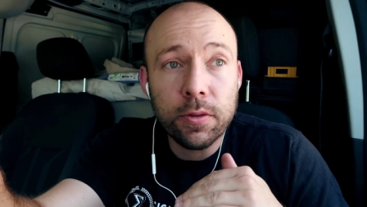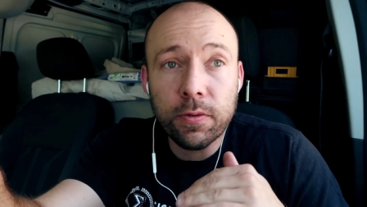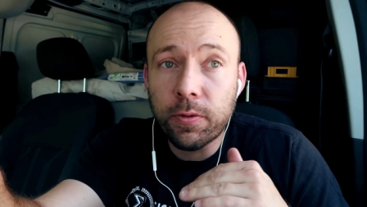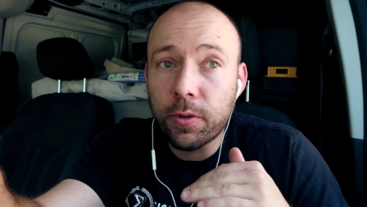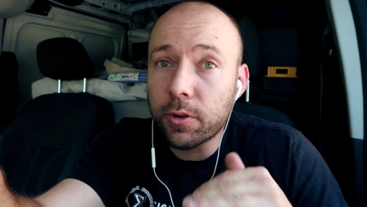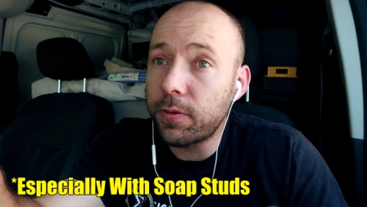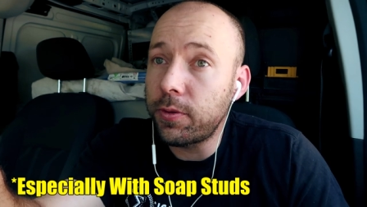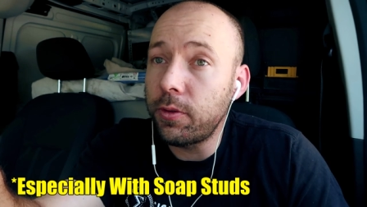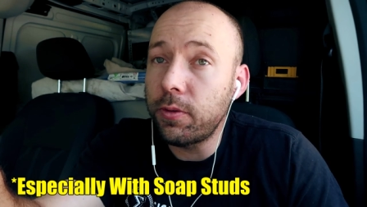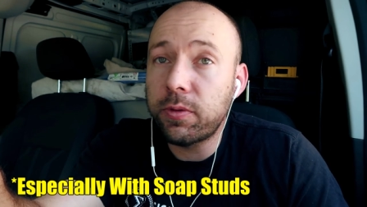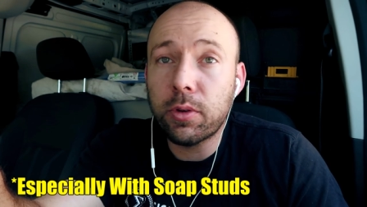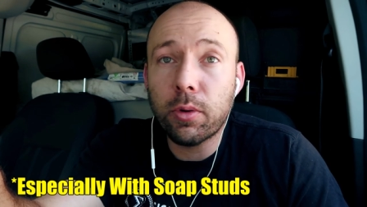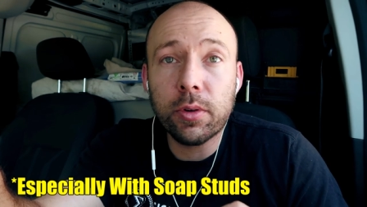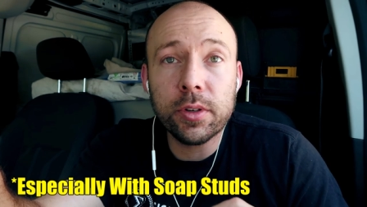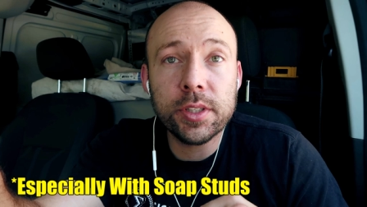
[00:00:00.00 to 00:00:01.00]
The first few
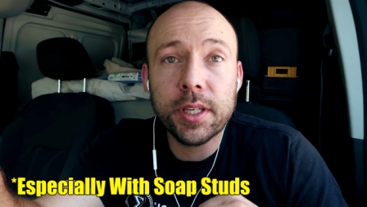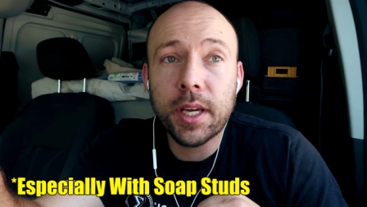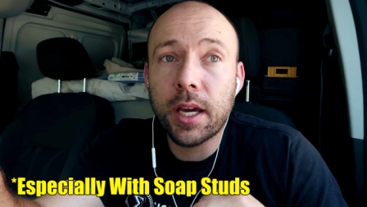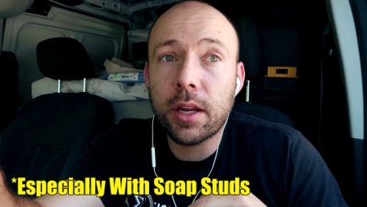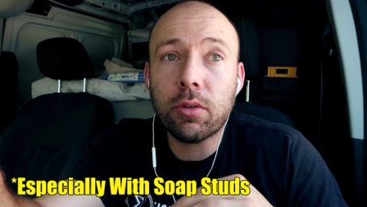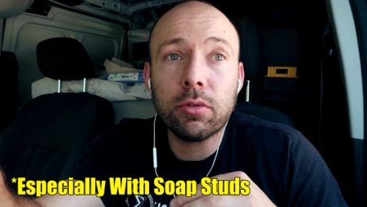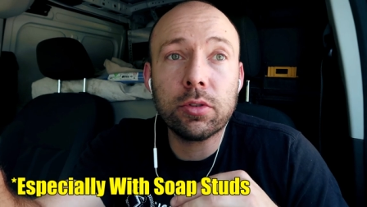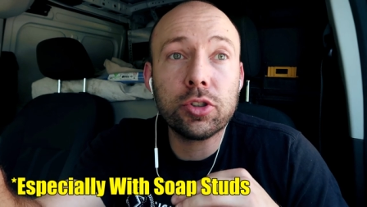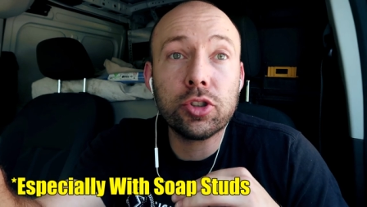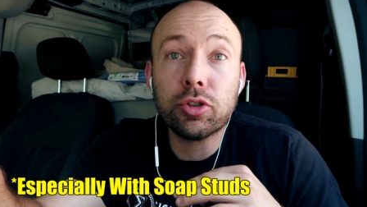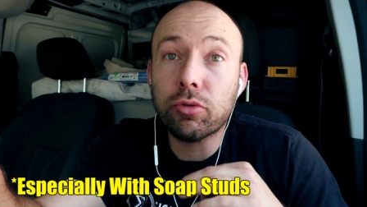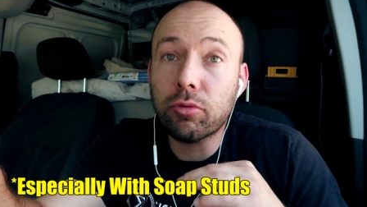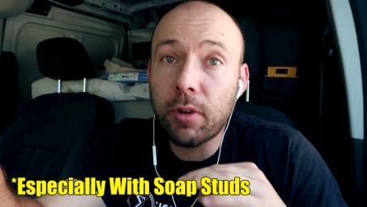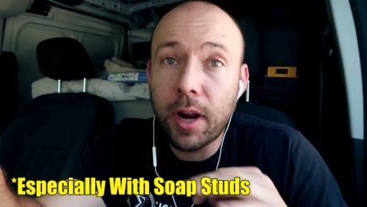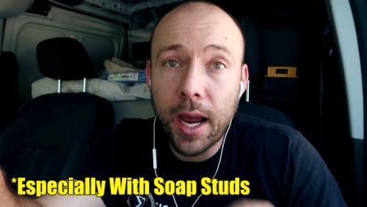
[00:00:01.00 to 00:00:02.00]
floors get
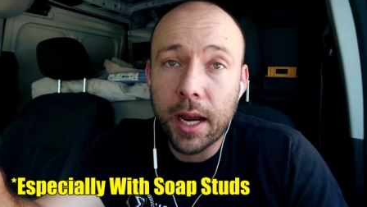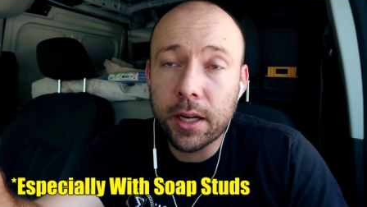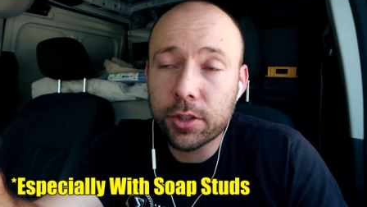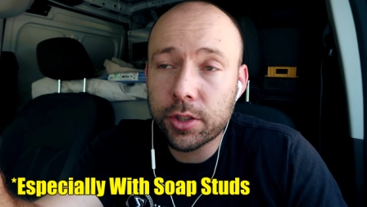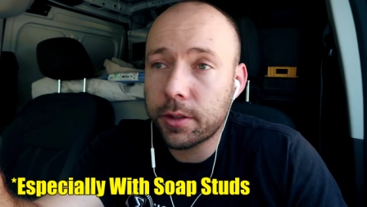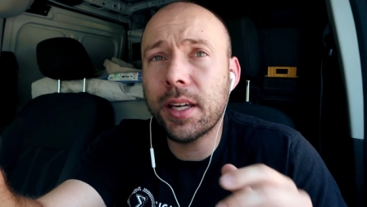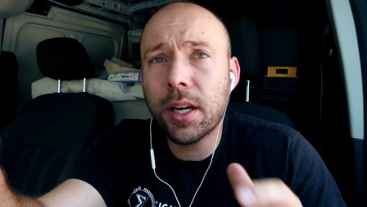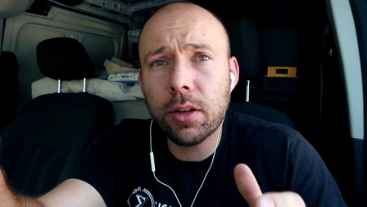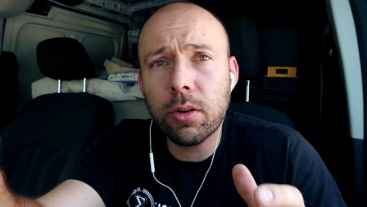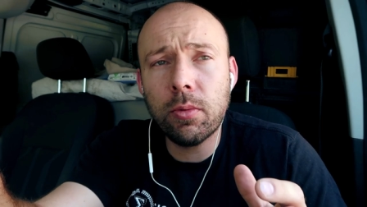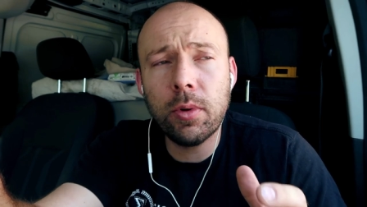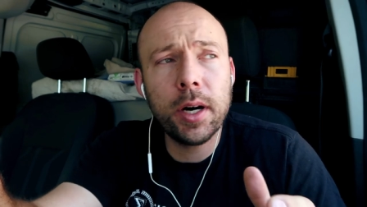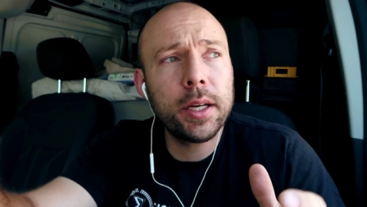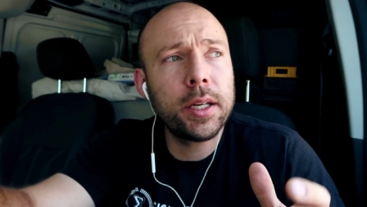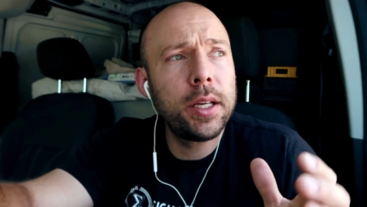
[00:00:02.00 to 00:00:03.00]
trash. The other
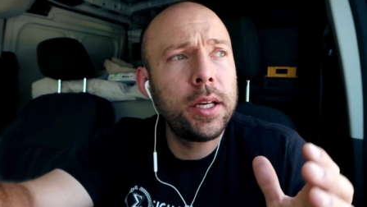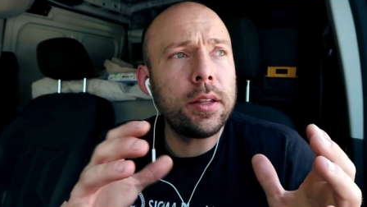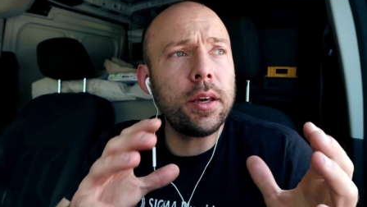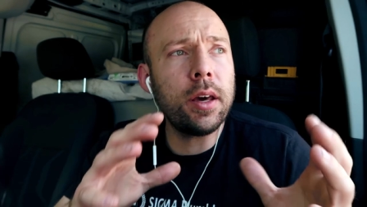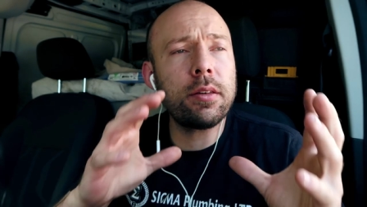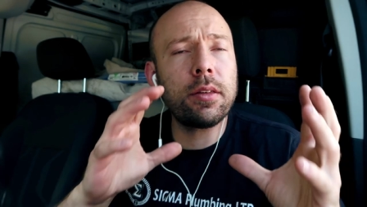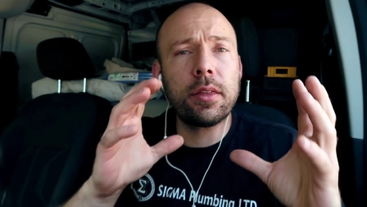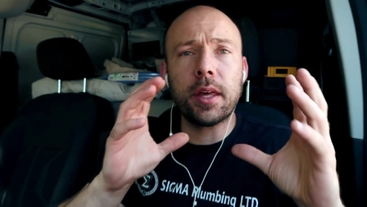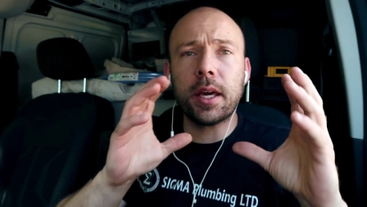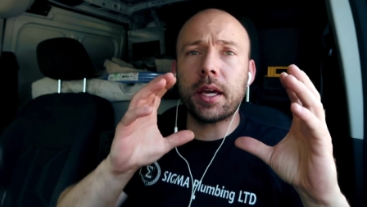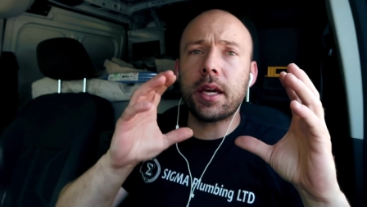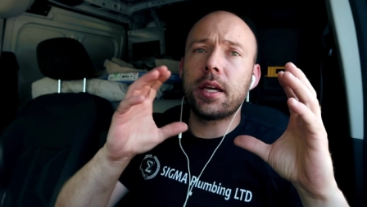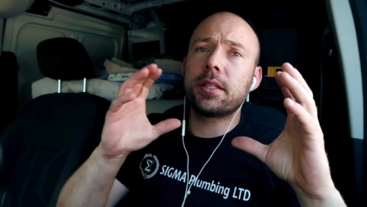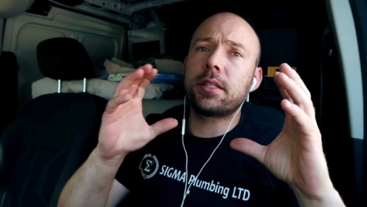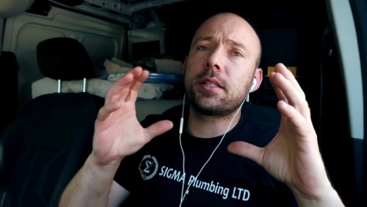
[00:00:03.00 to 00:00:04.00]
one, the other
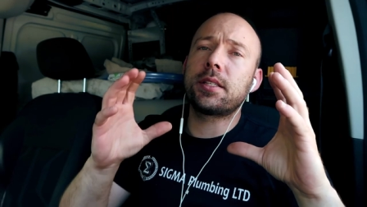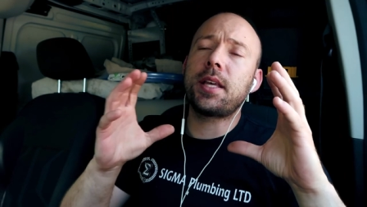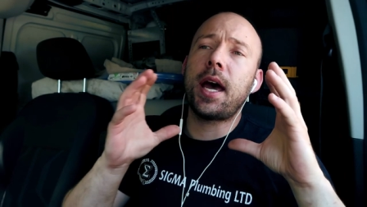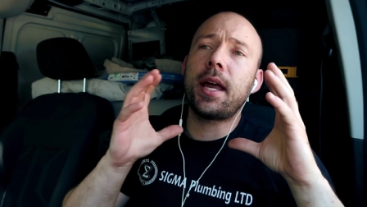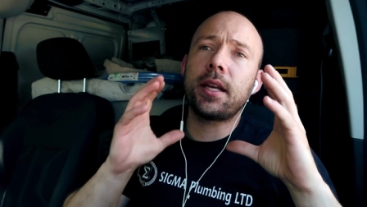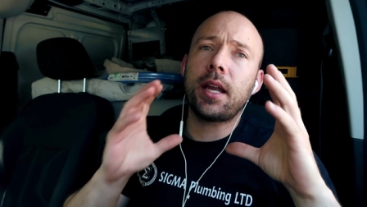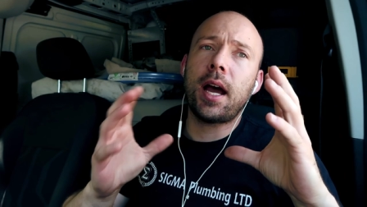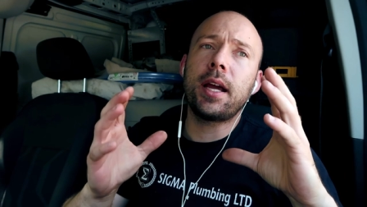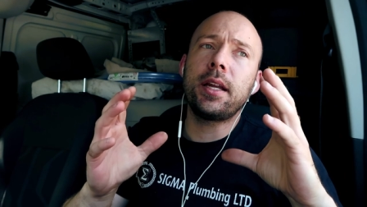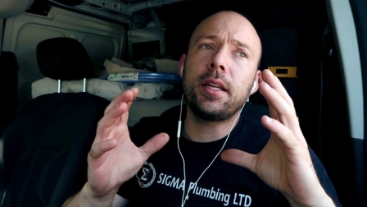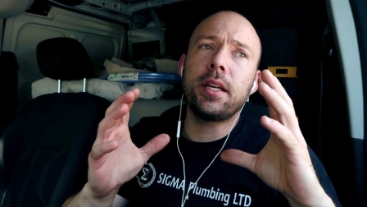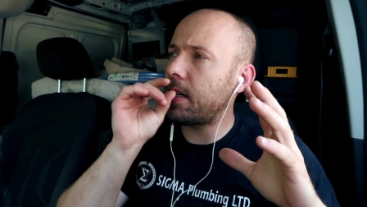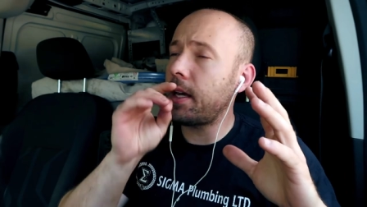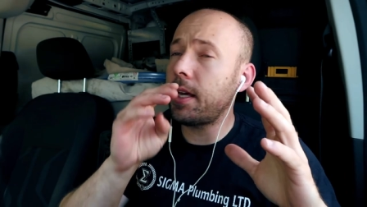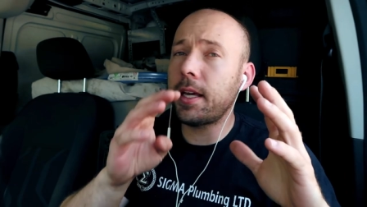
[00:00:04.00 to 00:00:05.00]
thing is, is that
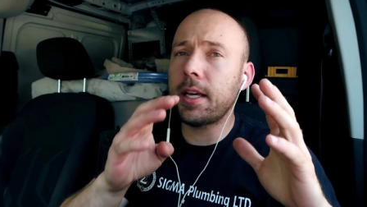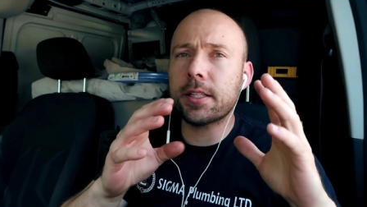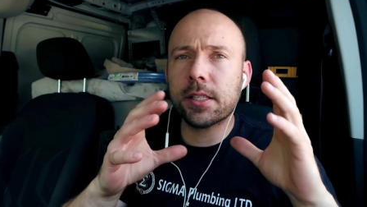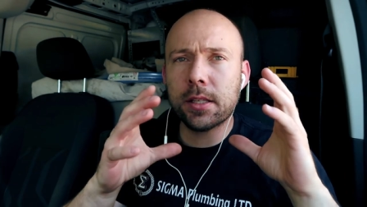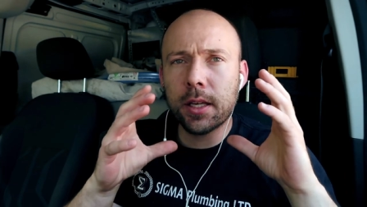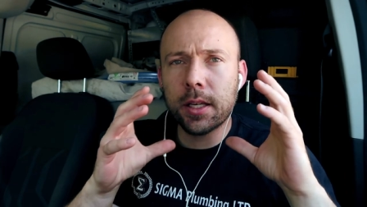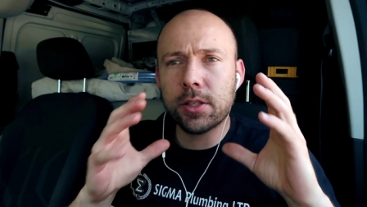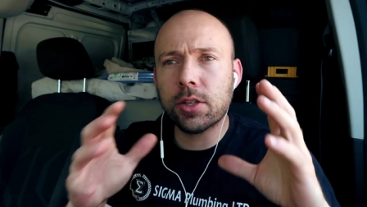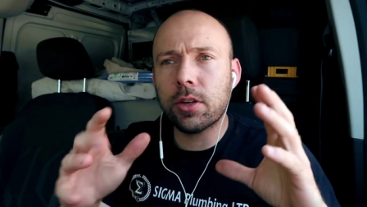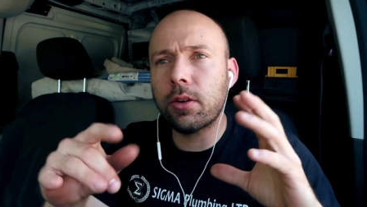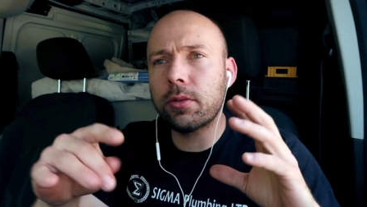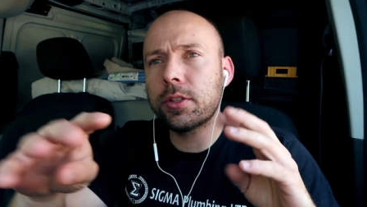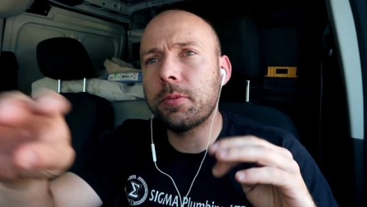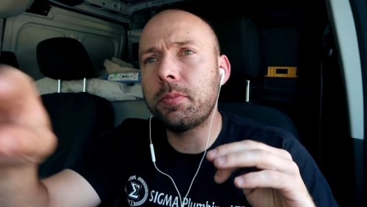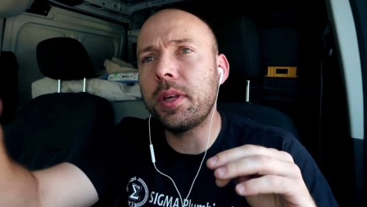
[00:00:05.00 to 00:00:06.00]
90, it's, it's
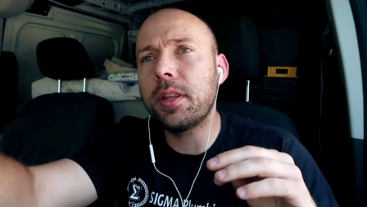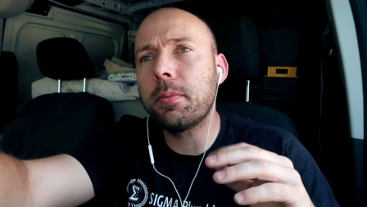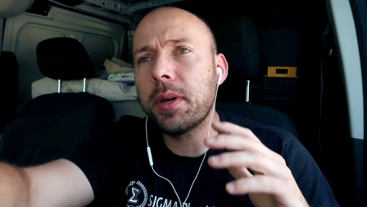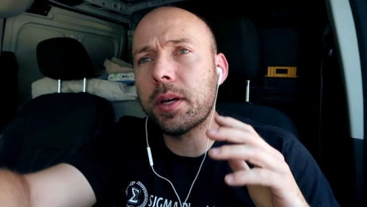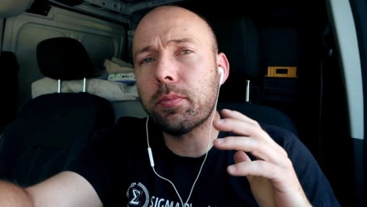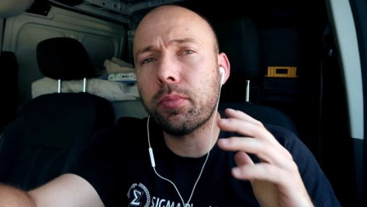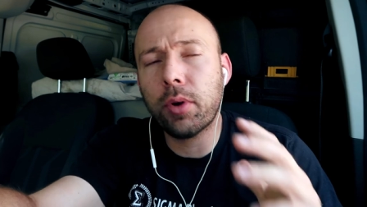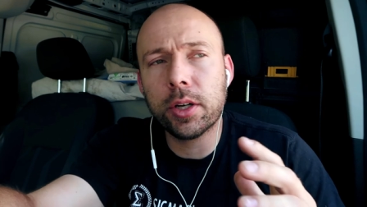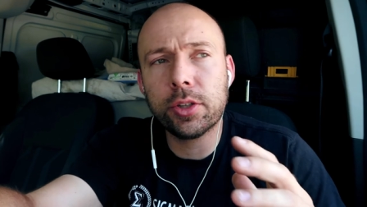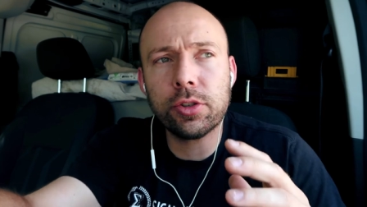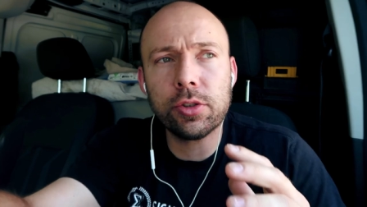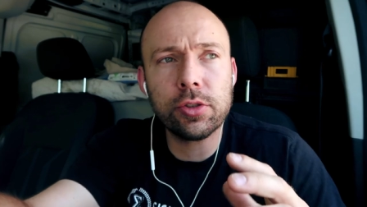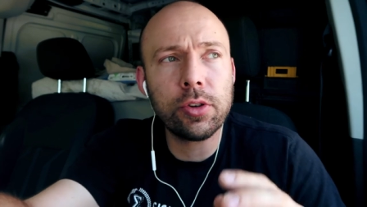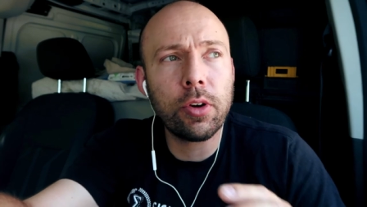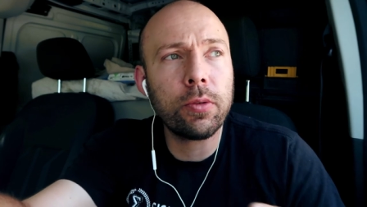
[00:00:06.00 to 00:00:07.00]
known to be the big
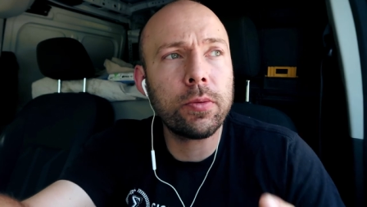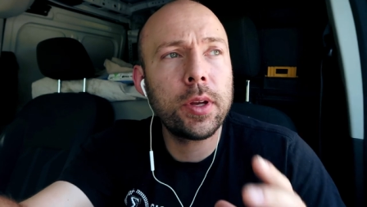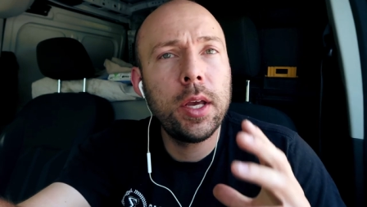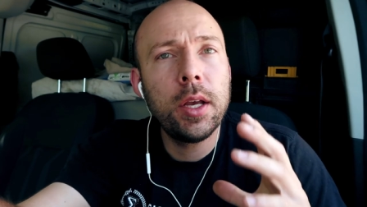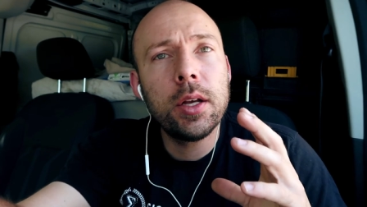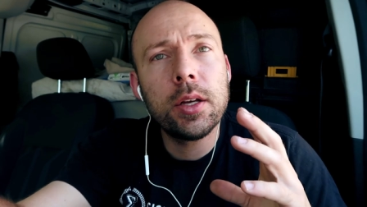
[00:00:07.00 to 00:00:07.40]
pressure zone.